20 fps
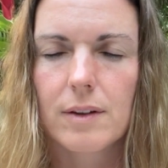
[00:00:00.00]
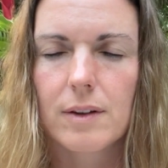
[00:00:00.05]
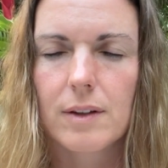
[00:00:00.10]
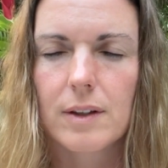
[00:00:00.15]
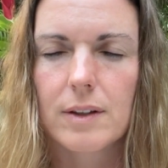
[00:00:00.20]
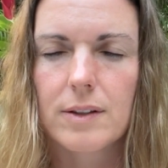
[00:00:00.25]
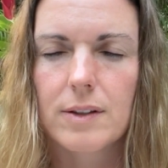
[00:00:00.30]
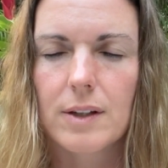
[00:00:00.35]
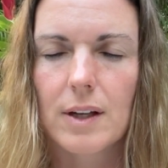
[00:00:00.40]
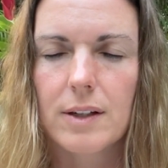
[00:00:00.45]

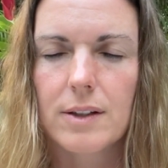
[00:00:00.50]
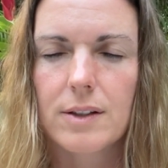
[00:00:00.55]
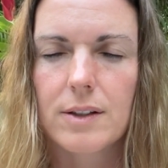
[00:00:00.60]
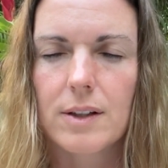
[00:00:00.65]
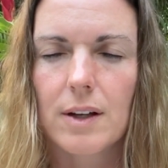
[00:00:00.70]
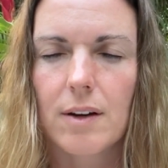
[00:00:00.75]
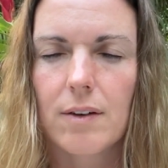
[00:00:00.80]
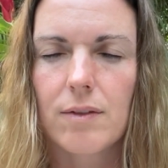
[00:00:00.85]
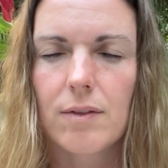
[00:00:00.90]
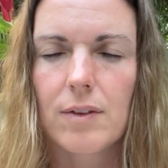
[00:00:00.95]
a sense
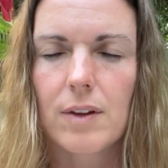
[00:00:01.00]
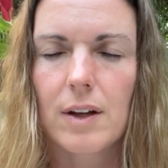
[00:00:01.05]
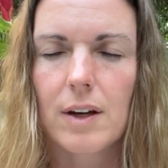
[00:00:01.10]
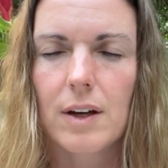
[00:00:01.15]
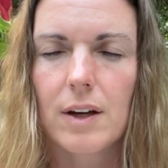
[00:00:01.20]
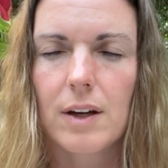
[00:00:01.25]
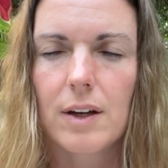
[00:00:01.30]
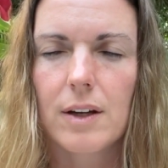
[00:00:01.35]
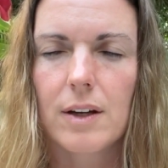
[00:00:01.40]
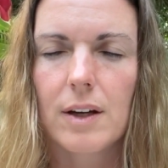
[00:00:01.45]
of
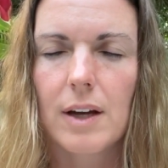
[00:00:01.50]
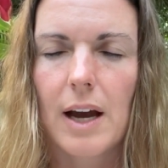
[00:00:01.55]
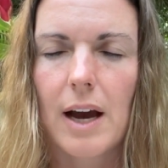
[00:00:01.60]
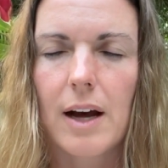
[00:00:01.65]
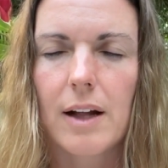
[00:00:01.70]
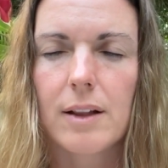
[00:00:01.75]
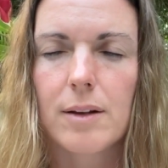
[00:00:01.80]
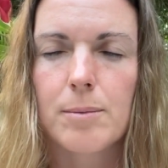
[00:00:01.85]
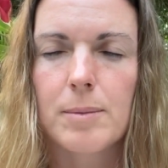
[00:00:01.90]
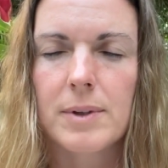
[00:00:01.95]
the
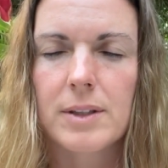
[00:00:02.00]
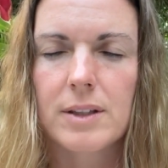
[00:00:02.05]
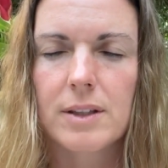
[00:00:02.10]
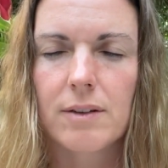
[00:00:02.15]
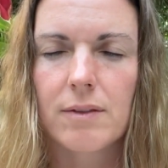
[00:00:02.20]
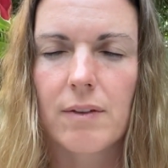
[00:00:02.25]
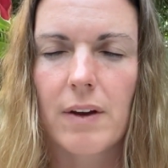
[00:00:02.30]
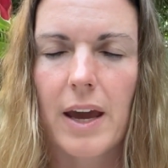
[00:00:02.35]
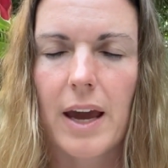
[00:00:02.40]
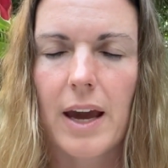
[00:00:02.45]
element
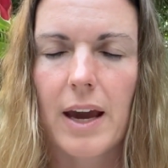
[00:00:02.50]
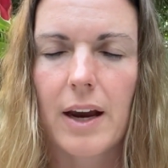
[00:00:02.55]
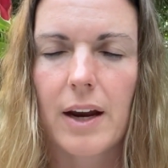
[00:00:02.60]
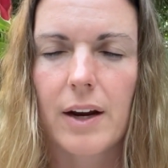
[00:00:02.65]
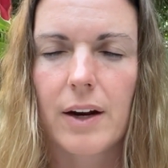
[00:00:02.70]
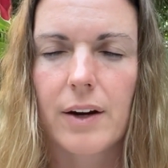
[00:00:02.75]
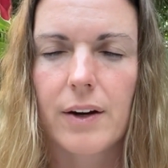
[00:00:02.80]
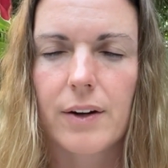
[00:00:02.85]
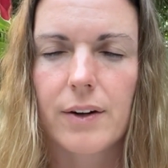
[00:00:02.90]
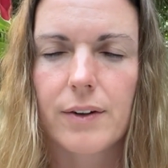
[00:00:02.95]
of
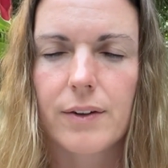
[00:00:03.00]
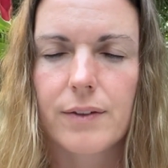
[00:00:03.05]
air,